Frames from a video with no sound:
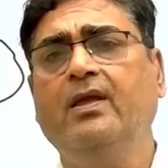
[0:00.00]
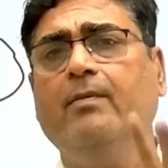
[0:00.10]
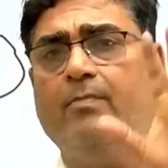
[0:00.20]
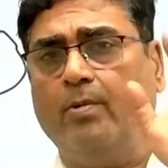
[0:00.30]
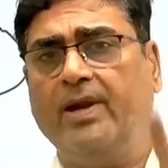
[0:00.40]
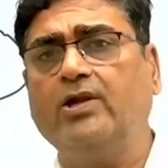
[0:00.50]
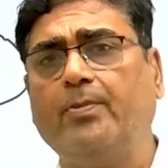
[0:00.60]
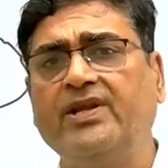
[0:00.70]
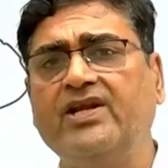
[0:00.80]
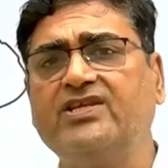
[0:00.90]
Moment of
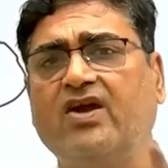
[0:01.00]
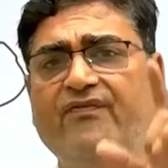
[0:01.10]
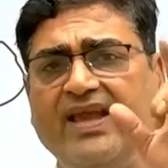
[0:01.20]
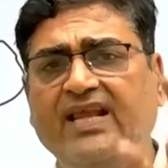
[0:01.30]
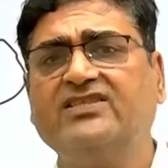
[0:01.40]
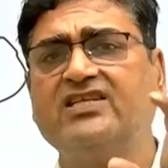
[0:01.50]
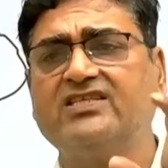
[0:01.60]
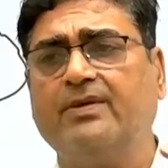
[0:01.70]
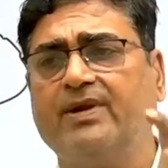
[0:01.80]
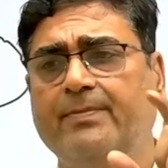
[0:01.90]
inertia of any
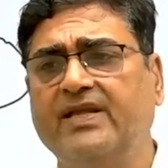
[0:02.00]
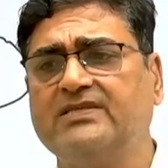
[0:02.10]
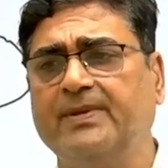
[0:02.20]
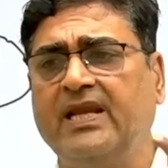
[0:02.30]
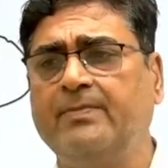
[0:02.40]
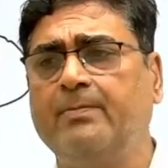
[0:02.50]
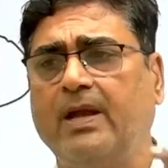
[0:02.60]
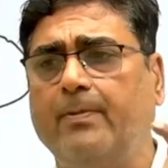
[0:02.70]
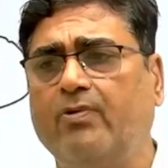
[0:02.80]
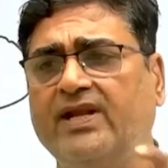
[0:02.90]
system remains minimum
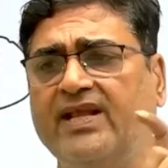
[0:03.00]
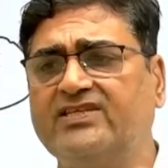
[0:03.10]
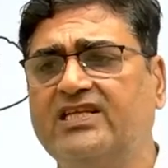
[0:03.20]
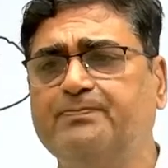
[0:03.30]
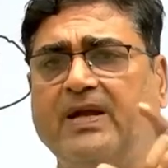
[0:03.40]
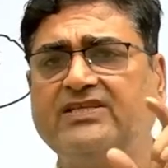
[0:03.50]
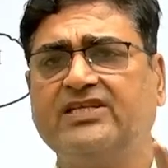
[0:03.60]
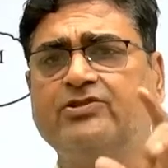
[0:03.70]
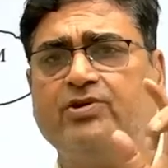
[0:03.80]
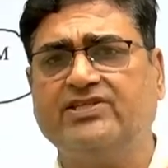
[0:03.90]
about an axis
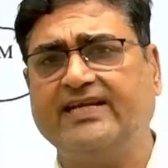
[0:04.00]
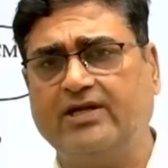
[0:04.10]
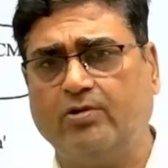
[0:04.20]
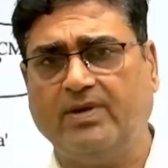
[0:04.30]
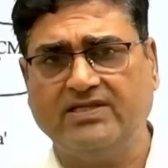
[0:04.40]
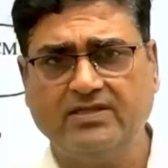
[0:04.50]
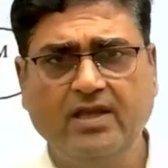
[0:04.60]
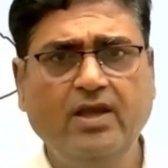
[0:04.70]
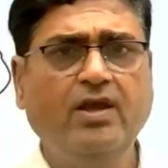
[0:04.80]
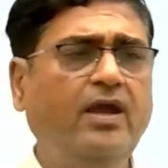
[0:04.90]
passing through its center of mass.
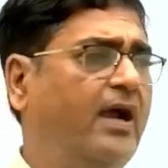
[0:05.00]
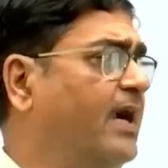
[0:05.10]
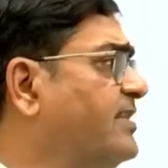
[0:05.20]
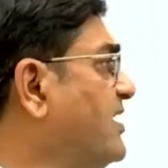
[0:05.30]
And the